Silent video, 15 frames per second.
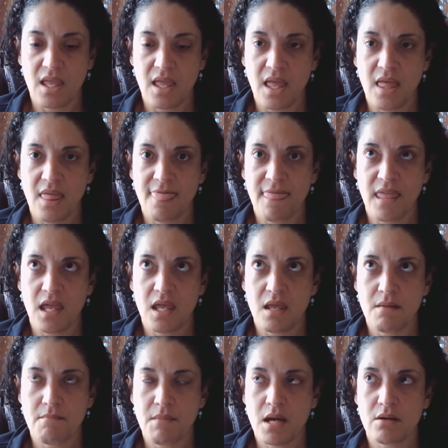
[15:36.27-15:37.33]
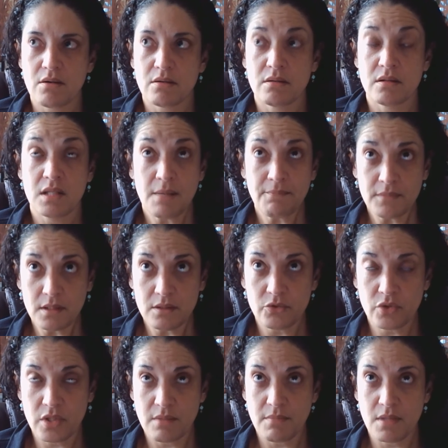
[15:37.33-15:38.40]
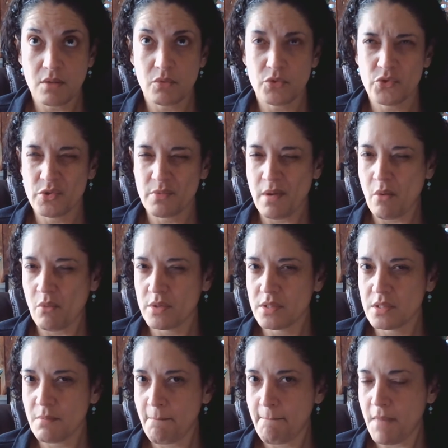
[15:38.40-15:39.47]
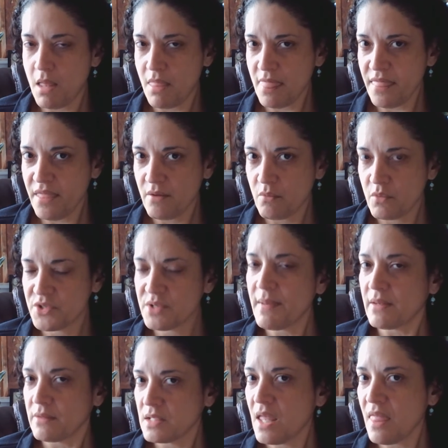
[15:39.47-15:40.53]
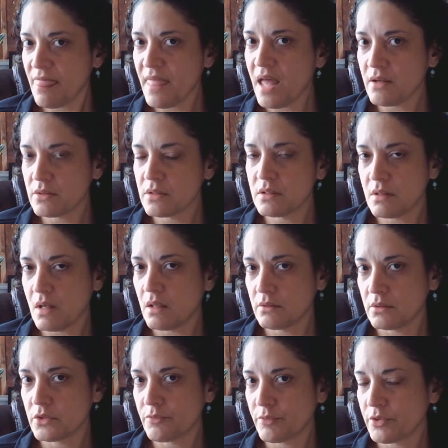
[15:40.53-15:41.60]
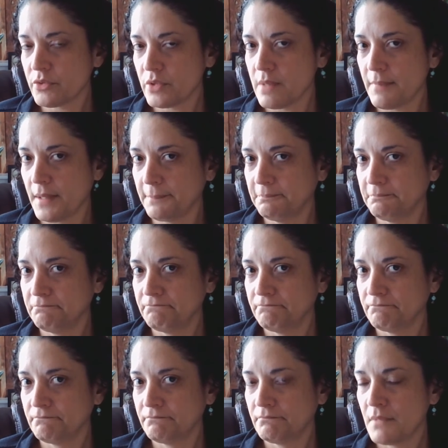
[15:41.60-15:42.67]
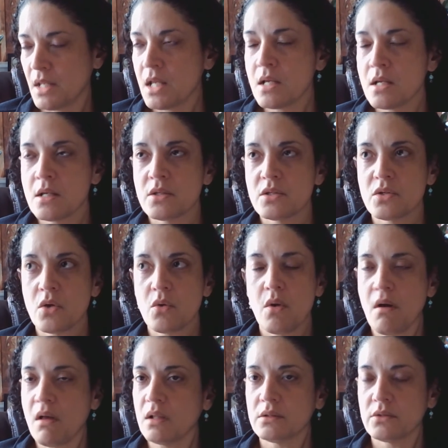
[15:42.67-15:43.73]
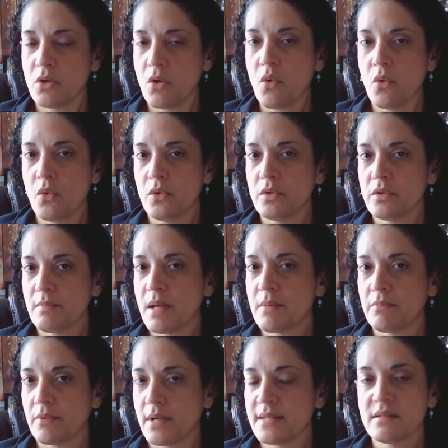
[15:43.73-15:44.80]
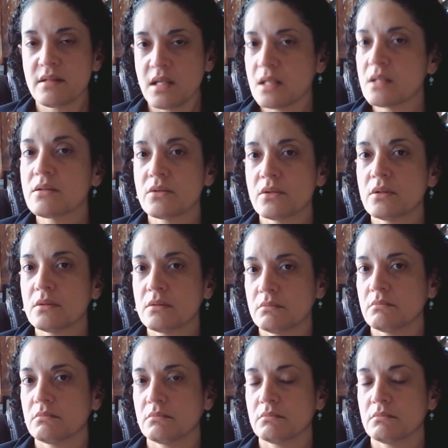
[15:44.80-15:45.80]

And then my Herceptin treatment, which was about once a month, was about $10,000 per treatment. So all told, my breast cancer